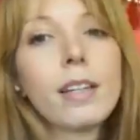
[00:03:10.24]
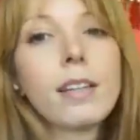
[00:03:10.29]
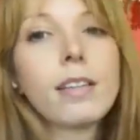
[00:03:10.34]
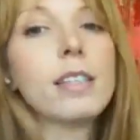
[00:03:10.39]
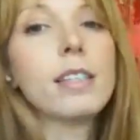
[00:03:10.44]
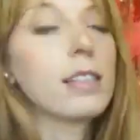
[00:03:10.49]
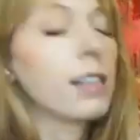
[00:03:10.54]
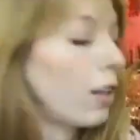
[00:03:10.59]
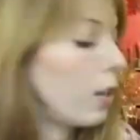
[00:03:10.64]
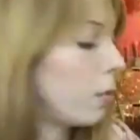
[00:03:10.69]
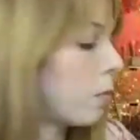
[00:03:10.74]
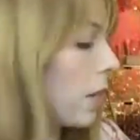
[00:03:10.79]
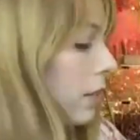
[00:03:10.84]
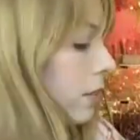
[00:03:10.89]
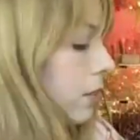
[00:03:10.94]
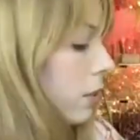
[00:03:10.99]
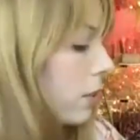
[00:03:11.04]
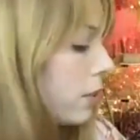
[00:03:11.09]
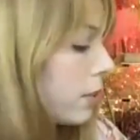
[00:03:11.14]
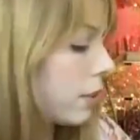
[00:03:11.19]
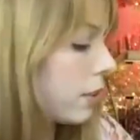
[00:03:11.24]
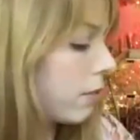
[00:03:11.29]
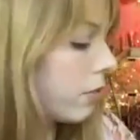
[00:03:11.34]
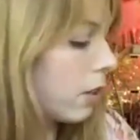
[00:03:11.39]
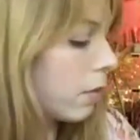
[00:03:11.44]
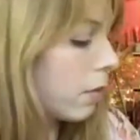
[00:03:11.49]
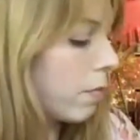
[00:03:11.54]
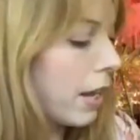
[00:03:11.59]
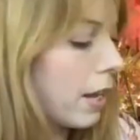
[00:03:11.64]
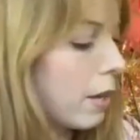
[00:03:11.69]
These colored pencils are
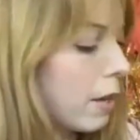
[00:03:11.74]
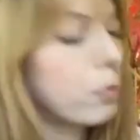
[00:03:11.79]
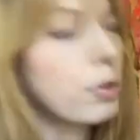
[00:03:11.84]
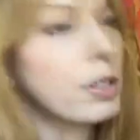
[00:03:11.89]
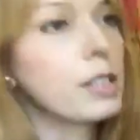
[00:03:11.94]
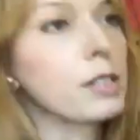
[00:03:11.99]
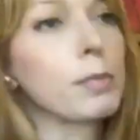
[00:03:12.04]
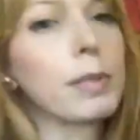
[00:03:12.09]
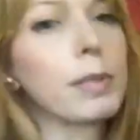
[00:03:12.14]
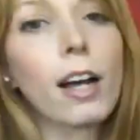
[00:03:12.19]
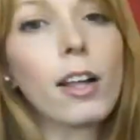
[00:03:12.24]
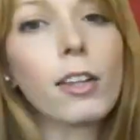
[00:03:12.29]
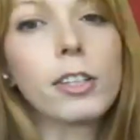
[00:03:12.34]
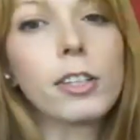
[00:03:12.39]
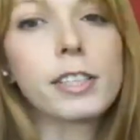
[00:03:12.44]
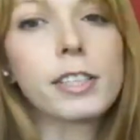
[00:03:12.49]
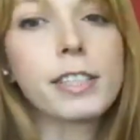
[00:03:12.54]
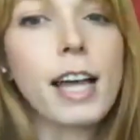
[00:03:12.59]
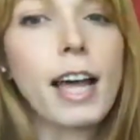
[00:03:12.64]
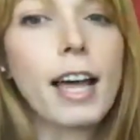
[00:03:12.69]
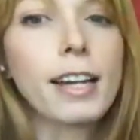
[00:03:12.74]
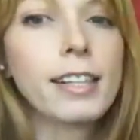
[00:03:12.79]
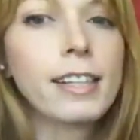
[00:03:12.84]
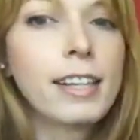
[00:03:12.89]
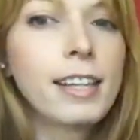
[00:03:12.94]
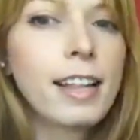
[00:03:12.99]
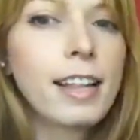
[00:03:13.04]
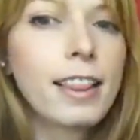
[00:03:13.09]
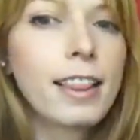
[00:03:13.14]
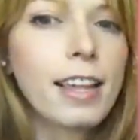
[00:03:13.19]
from my Prismacolor set.
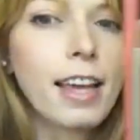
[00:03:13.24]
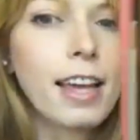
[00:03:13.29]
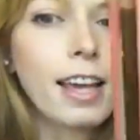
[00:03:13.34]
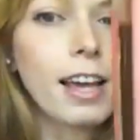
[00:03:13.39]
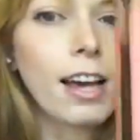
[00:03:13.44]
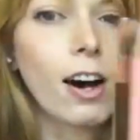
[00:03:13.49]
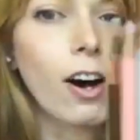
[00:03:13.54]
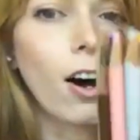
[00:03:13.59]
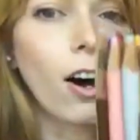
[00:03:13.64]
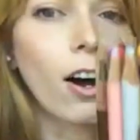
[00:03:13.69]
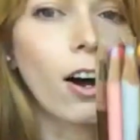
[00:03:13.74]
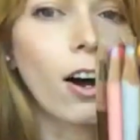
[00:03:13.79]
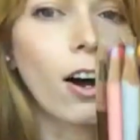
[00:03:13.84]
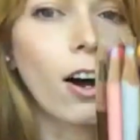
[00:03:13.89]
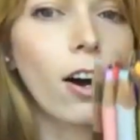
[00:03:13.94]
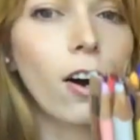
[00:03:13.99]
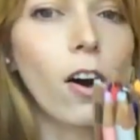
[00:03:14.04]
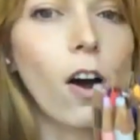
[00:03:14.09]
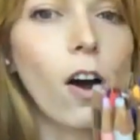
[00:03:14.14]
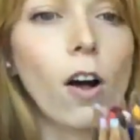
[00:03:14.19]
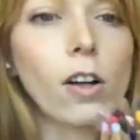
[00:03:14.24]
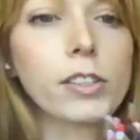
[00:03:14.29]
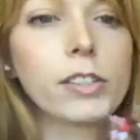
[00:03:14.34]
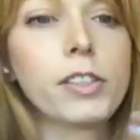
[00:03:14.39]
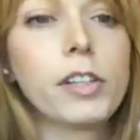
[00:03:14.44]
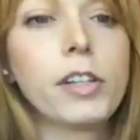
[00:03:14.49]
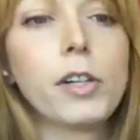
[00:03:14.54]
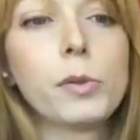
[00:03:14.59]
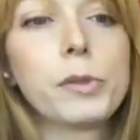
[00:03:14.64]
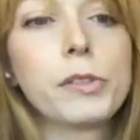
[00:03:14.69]
They are
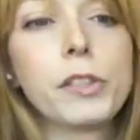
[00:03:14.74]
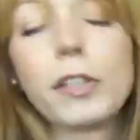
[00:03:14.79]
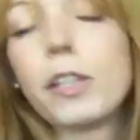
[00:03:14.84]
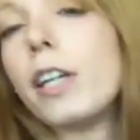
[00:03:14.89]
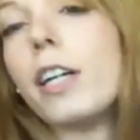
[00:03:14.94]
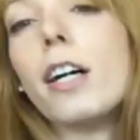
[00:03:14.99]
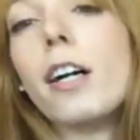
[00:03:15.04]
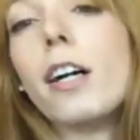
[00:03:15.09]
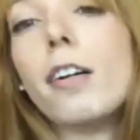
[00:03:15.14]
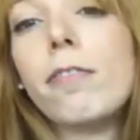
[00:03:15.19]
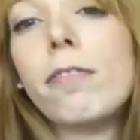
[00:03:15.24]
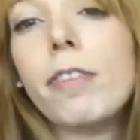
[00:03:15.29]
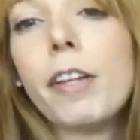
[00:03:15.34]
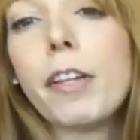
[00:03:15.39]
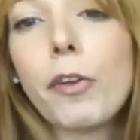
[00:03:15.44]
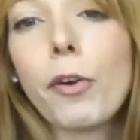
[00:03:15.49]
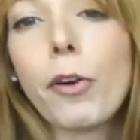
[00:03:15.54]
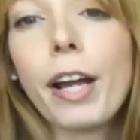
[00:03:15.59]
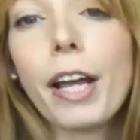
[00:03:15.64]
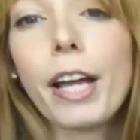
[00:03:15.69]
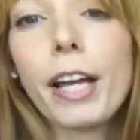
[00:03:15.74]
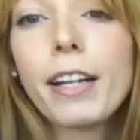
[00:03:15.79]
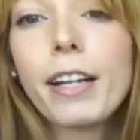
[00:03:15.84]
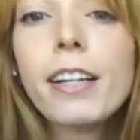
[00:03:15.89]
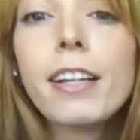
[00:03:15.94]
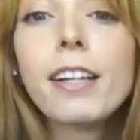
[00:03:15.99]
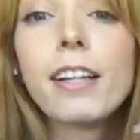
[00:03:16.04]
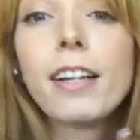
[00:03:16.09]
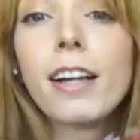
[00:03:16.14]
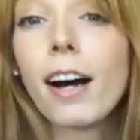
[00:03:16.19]
also circa 5th grade.
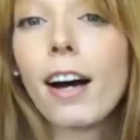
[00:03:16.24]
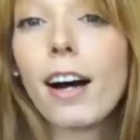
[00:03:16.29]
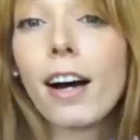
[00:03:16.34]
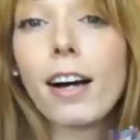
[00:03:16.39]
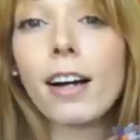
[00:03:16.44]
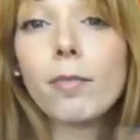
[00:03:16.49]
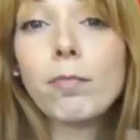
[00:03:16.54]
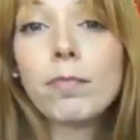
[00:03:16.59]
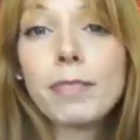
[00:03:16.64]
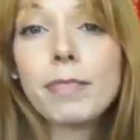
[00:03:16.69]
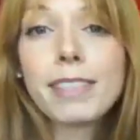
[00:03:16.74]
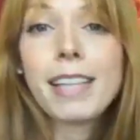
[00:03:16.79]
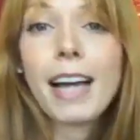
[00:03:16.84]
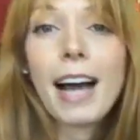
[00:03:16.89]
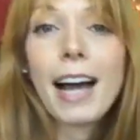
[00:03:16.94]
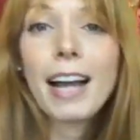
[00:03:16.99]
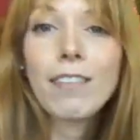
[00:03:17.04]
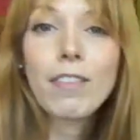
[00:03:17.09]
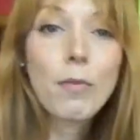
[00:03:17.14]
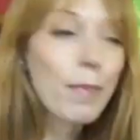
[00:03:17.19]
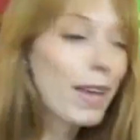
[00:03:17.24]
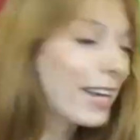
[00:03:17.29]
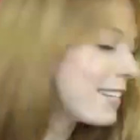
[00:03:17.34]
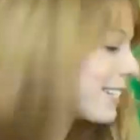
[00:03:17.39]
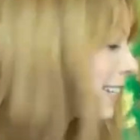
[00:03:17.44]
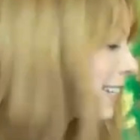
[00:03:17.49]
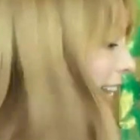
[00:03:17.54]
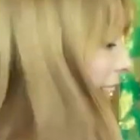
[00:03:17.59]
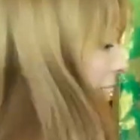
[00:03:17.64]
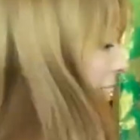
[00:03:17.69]
Kind of
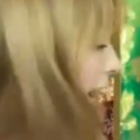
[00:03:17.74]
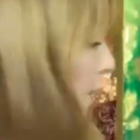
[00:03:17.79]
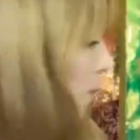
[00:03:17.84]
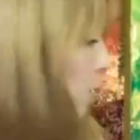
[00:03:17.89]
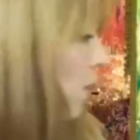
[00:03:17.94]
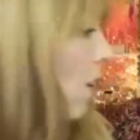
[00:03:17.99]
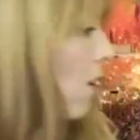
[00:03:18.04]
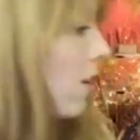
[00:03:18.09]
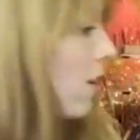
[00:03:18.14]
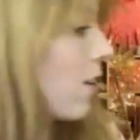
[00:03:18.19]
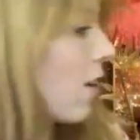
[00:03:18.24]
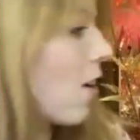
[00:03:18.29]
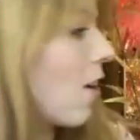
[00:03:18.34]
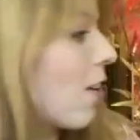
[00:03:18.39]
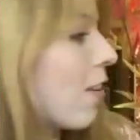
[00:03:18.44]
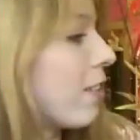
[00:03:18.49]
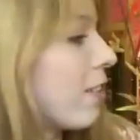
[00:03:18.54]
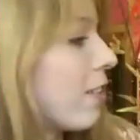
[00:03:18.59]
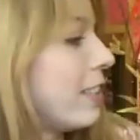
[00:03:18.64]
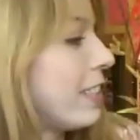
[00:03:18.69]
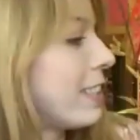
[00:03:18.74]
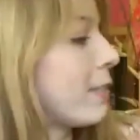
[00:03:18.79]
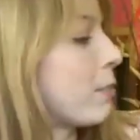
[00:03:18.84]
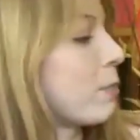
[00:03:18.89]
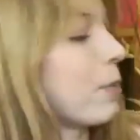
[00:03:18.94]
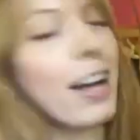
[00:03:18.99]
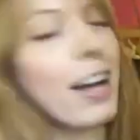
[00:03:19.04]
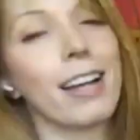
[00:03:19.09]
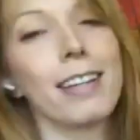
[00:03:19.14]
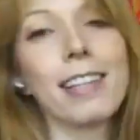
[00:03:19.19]
amazing how long all of these
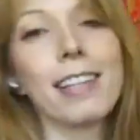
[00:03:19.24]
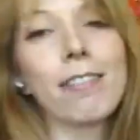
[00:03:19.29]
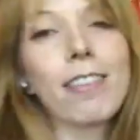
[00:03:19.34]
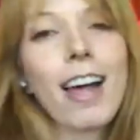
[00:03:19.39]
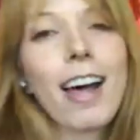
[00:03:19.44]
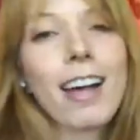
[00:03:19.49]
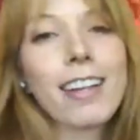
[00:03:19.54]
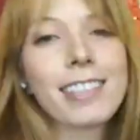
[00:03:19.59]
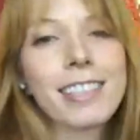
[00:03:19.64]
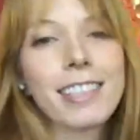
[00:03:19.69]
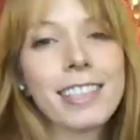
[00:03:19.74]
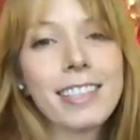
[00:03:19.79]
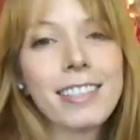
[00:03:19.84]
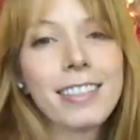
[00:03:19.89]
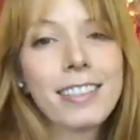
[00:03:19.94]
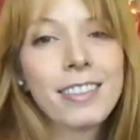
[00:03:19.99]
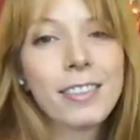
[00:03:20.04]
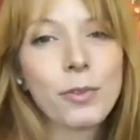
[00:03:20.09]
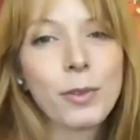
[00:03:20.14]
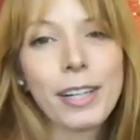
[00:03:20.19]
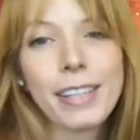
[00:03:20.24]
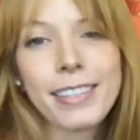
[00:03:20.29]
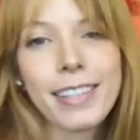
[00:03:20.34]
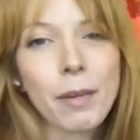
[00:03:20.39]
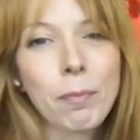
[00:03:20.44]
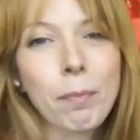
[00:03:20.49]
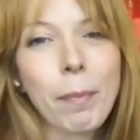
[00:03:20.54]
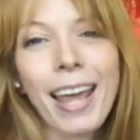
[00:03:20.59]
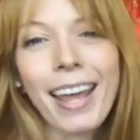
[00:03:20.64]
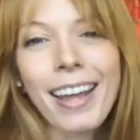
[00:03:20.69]
supplies have lasted. Whereas
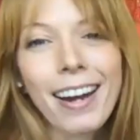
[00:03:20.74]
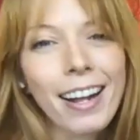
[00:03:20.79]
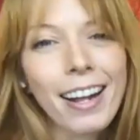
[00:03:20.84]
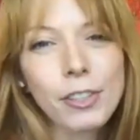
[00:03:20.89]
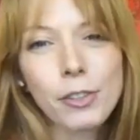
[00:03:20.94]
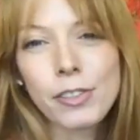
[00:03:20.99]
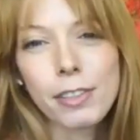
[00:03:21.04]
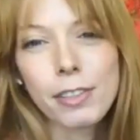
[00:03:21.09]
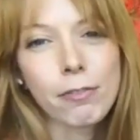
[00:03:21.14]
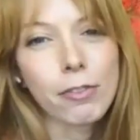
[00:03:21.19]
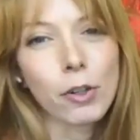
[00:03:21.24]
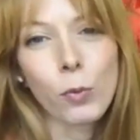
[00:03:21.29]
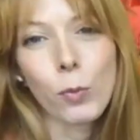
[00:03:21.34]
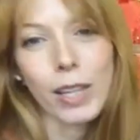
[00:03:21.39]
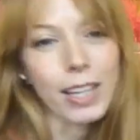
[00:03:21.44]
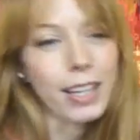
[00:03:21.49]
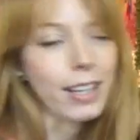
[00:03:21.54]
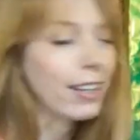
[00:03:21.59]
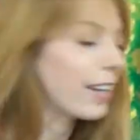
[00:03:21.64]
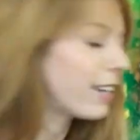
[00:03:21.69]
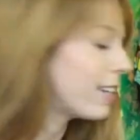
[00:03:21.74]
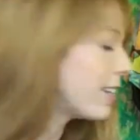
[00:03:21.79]
like paint, I use it for a week and then